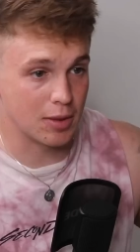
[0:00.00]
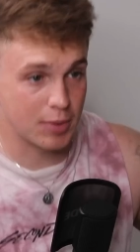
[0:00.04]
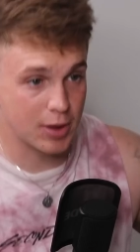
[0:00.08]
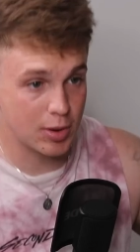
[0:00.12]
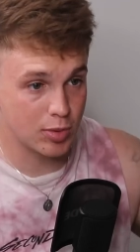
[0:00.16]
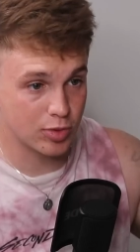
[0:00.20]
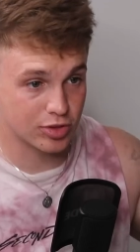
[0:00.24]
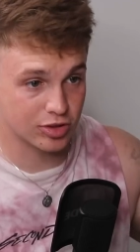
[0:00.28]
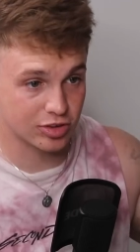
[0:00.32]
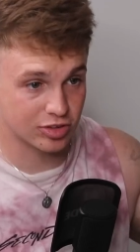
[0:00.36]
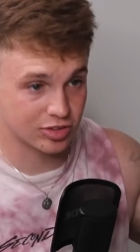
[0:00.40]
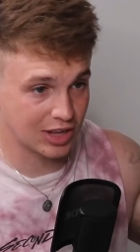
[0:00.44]

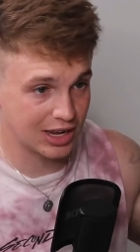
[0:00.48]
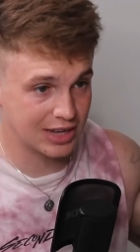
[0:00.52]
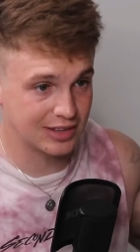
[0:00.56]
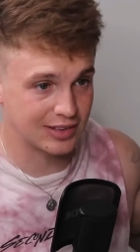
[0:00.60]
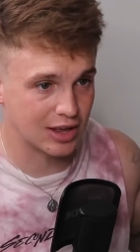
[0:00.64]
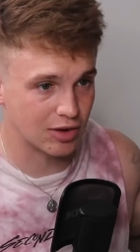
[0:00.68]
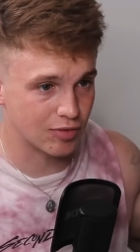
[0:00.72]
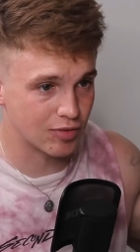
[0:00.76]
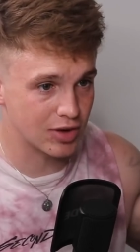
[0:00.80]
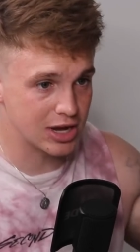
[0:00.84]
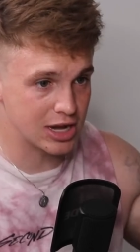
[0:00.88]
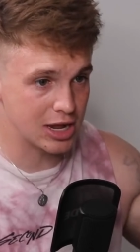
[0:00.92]
people that say
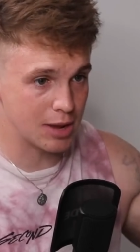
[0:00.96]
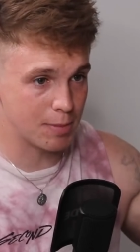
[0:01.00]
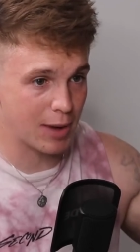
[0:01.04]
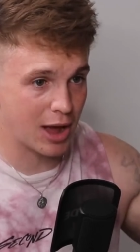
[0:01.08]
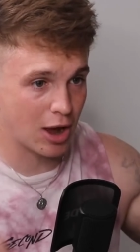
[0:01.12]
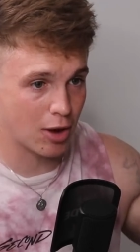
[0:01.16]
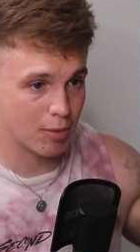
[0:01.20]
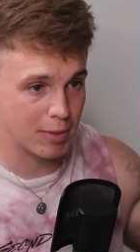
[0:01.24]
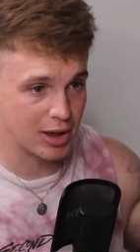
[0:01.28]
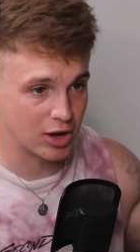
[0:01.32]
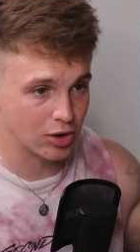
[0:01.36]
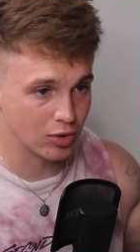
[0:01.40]
they're really
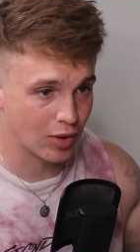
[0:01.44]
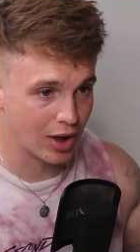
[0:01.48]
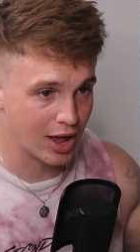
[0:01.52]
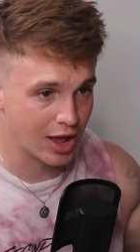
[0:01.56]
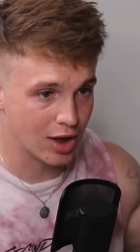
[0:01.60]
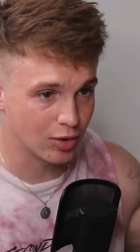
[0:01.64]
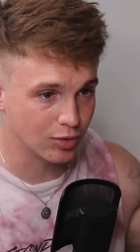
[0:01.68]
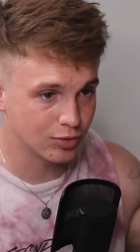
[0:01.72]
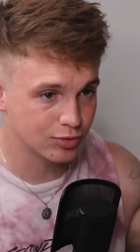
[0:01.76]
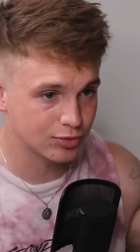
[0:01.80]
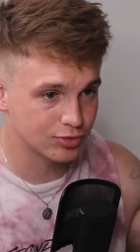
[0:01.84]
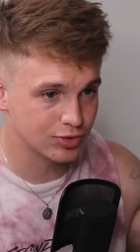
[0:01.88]
about mental
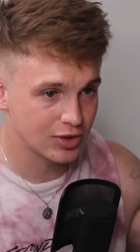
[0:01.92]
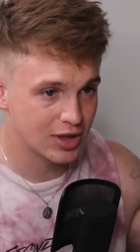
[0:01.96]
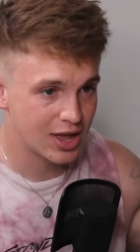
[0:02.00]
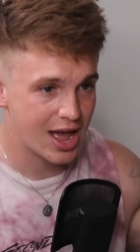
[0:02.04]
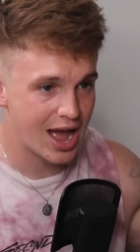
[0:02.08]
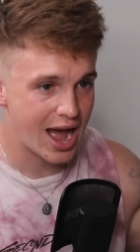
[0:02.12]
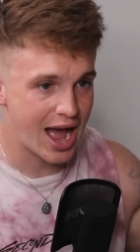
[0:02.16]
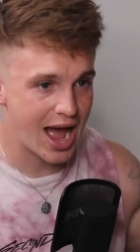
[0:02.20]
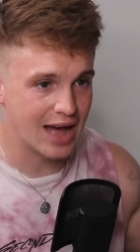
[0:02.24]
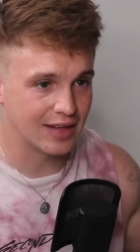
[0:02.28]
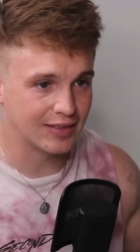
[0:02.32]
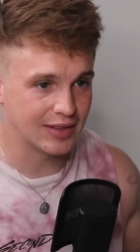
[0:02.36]
health
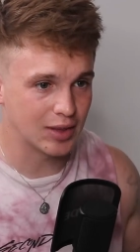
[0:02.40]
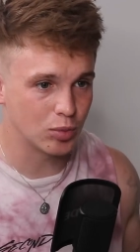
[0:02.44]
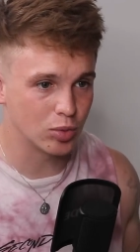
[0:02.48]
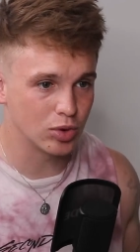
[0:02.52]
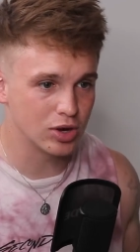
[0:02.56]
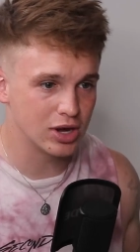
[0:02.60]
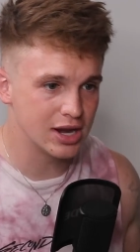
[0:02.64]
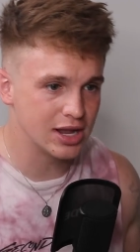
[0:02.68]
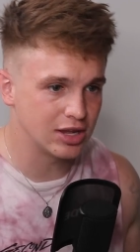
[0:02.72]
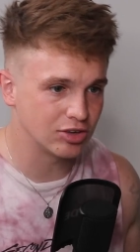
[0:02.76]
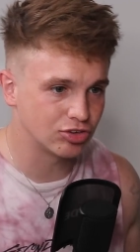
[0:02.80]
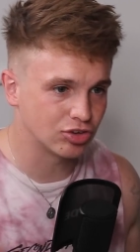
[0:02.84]
and then will
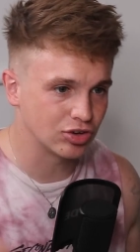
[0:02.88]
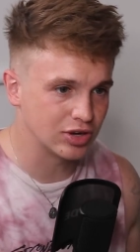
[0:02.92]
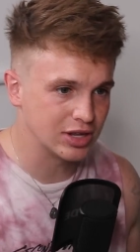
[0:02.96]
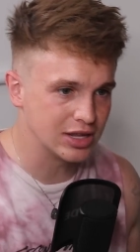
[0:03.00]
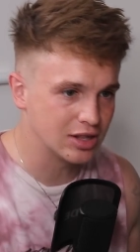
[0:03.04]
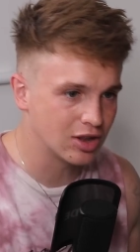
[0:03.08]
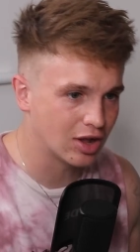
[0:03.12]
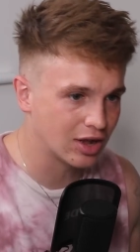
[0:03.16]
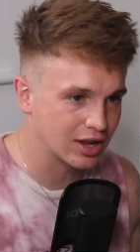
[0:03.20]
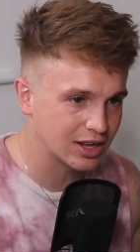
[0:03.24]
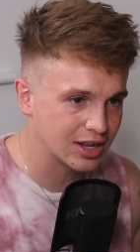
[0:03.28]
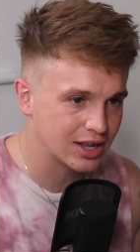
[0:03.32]
literally
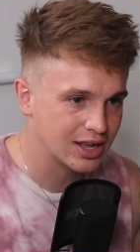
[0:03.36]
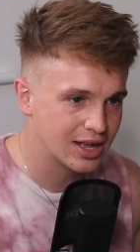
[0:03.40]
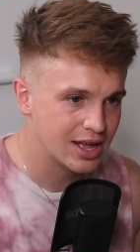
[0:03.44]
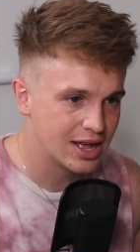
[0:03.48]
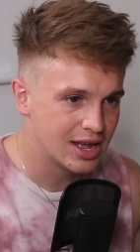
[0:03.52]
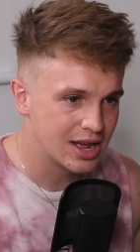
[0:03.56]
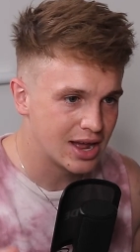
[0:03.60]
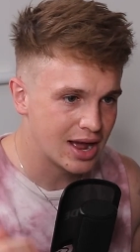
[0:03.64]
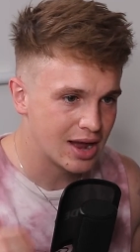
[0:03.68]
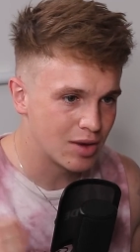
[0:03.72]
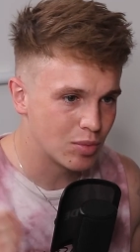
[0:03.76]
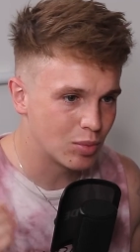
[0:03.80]
like
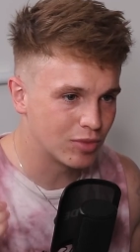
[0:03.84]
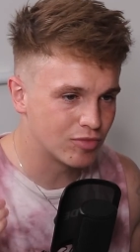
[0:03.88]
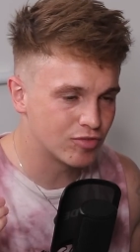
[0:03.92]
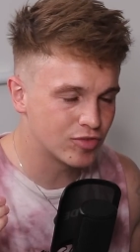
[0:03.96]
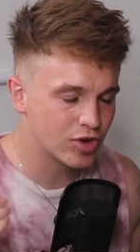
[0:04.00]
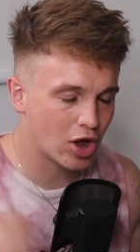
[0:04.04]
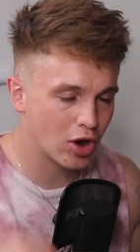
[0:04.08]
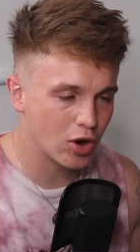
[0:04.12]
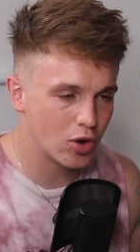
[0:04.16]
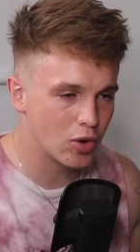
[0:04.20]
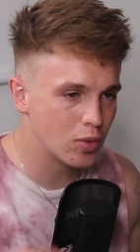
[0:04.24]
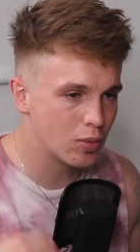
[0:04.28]
with
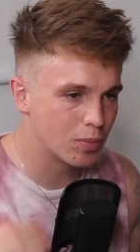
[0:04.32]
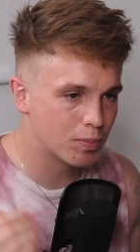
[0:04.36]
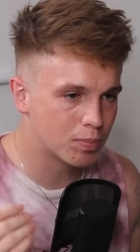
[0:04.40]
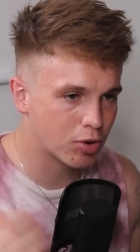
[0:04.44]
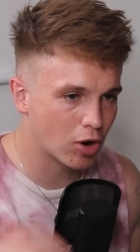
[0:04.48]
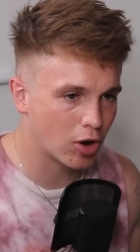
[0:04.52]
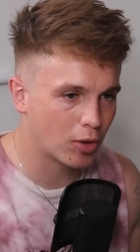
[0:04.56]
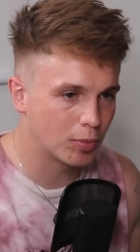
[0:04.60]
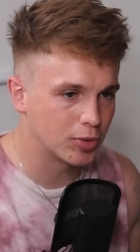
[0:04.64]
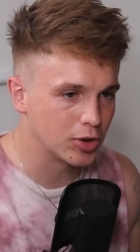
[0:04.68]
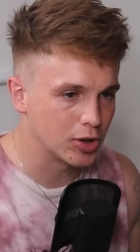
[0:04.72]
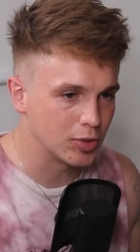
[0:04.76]
no
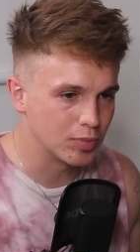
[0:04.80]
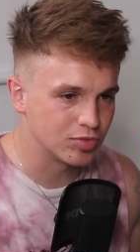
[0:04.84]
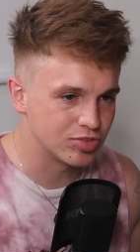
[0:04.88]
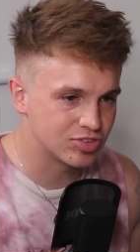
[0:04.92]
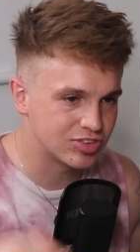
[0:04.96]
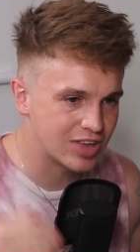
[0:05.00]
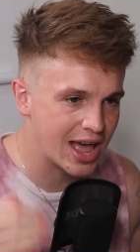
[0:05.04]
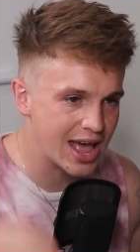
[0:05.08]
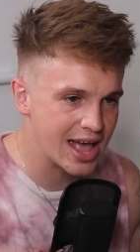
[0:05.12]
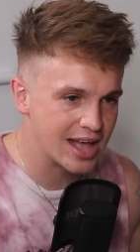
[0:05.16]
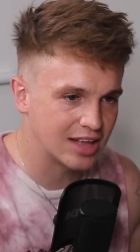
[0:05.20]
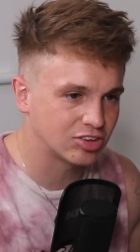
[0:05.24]
problem
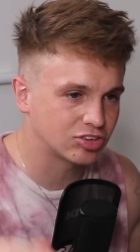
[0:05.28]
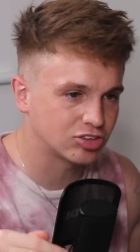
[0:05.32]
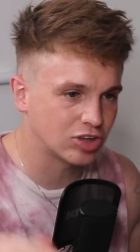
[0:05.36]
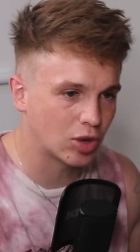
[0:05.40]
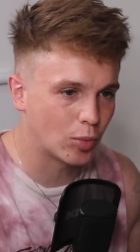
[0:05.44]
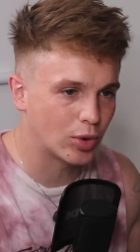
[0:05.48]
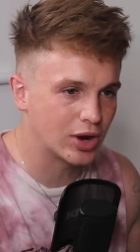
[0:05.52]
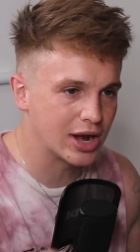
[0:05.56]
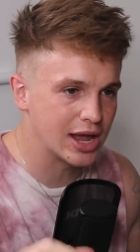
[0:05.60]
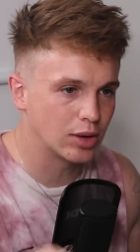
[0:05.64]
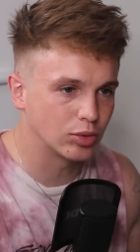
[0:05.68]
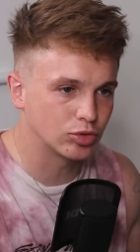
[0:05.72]
tear
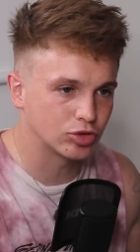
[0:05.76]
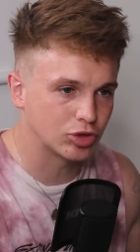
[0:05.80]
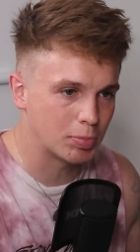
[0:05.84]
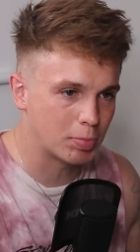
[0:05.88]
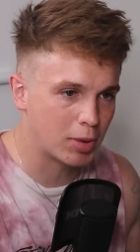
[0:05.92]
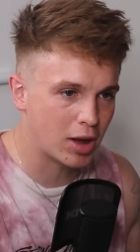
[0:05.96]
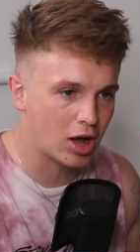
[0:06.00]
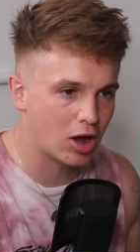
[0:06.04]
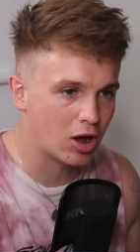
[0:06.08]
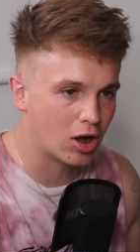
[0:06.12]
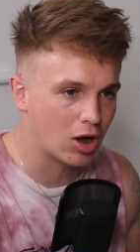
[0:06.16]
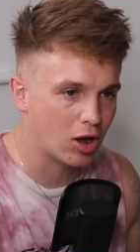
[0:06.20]
someone else
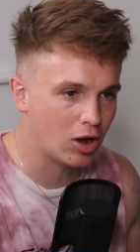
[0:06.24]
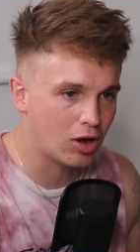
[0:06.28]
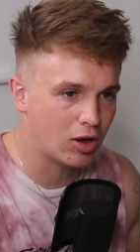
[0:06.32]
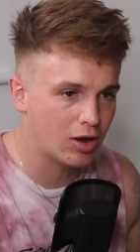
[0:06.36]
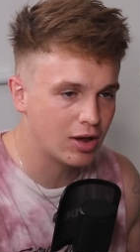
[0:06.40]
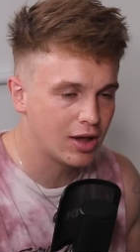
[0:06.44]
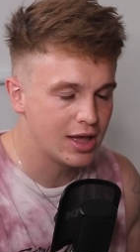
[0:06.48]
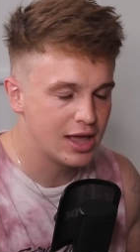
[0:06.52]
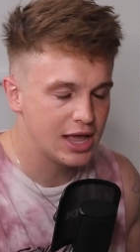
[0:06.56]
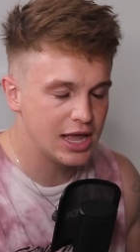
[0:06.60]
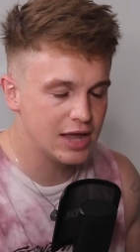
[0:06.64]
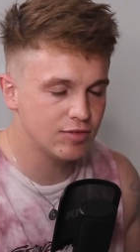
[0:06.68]

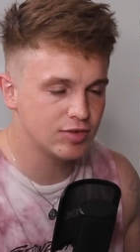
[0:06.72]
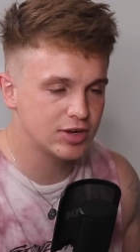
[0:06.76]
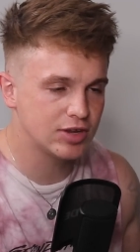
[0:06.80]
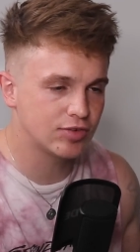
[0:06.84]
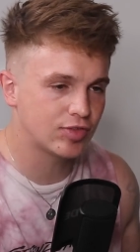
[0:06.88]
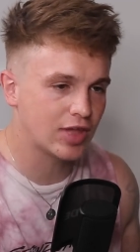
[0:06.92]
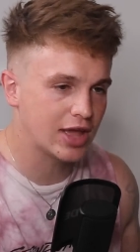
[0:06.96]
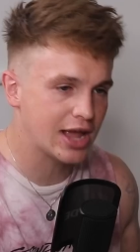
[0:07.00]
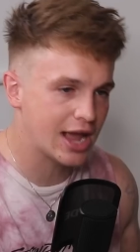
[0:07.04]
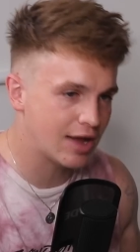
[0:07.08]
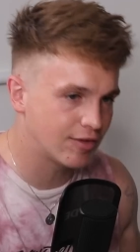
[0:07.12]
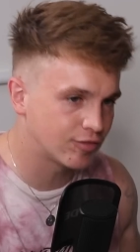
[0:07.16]
apart, even if
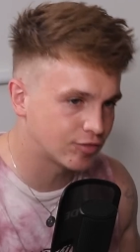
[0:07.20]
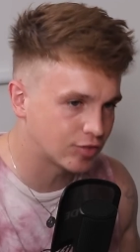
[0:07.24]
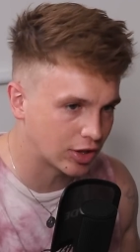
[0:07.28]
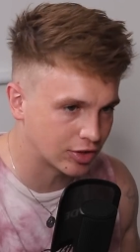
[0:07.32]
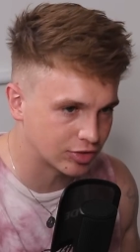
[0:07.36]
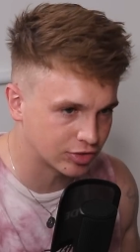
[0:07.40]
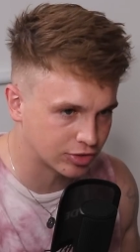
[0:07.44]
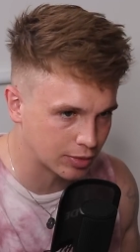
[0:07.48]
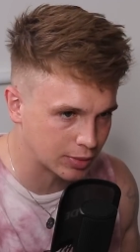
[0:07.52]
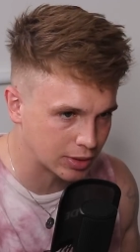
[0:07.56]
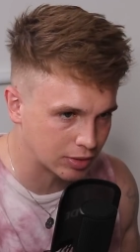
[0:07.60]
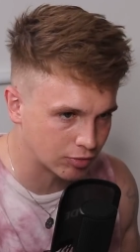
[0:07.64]
they have
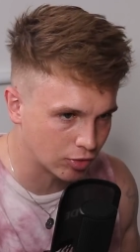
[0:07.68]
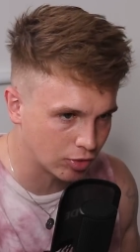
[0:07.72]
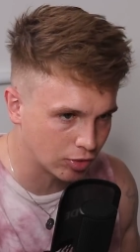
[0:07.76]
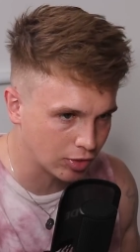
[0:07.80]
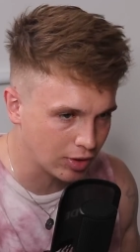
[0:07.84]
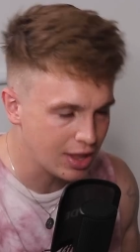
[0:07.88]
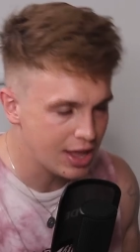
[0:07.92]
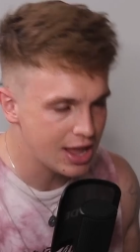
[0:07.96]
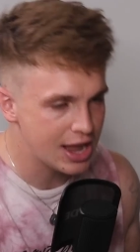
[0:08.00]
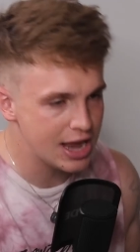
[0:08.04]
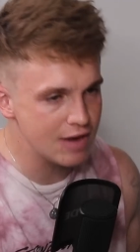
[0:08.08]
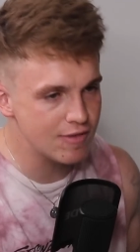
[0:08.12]
done something wrong,
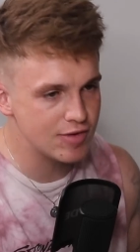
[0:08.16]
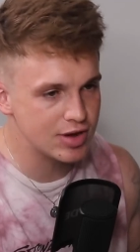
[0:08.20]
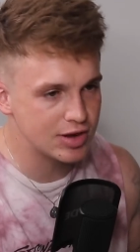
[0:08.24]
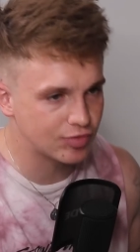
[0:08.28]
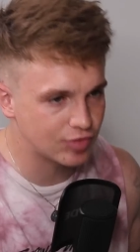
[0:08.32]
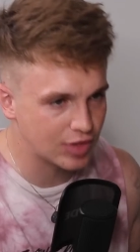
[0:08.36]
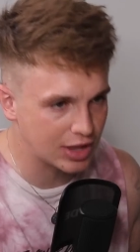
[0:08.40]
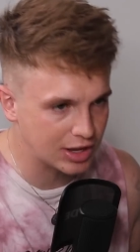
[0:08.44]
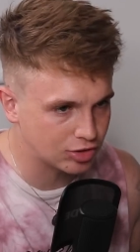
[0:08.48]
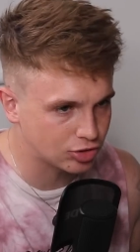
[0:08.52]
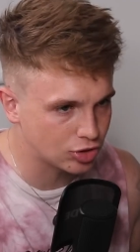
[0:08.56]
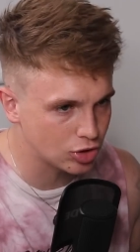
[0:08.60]
even if
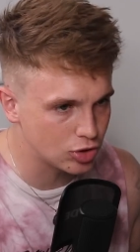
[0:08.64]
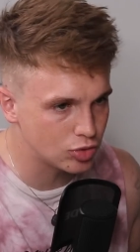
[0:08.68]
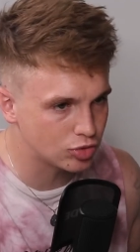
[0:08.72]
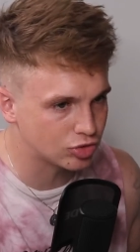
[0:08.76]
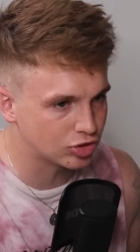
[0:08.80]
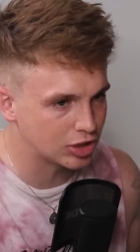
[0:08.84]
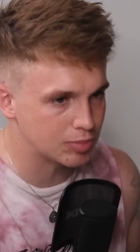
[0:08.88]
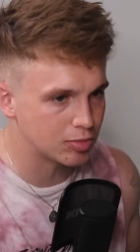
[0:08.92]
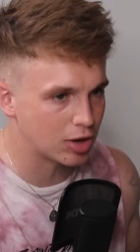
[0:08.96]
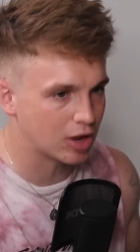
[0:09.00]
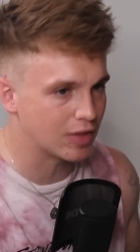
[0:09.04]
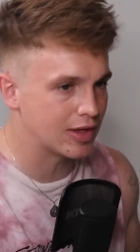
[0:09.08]
they do
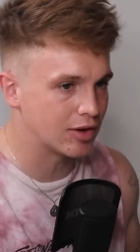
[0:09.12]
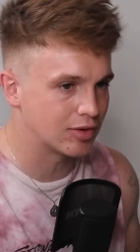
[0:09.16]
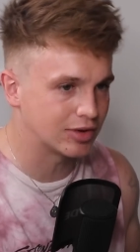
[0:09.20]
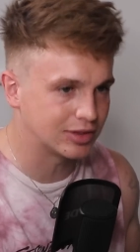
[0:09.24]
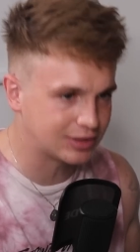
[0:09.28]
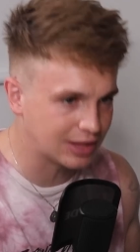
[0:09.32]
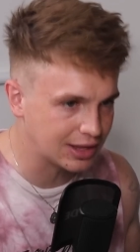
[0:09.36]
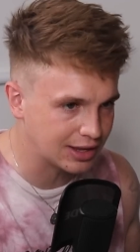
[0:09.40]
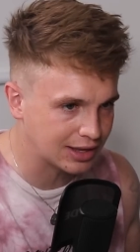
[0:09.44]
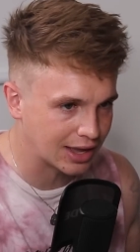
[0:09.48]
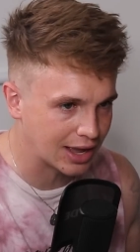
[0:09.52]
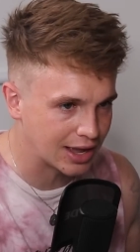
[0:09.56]
seem like they're a
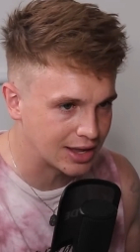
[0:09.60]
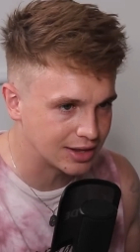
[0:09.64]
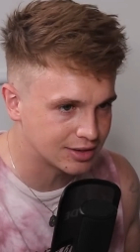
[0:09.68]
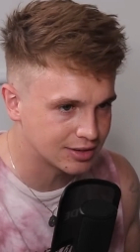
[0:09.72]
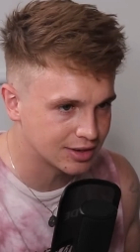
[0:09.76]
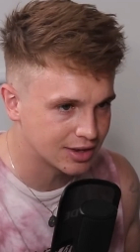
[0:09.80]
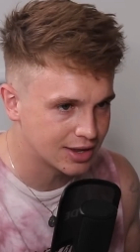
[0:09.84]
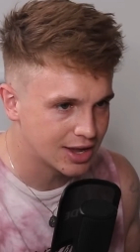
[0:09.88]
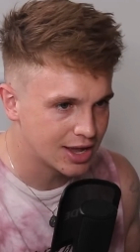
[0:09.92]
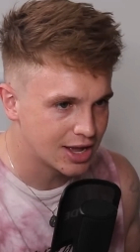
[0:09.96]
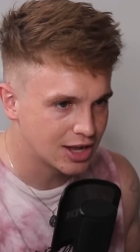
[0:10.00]
dickhead.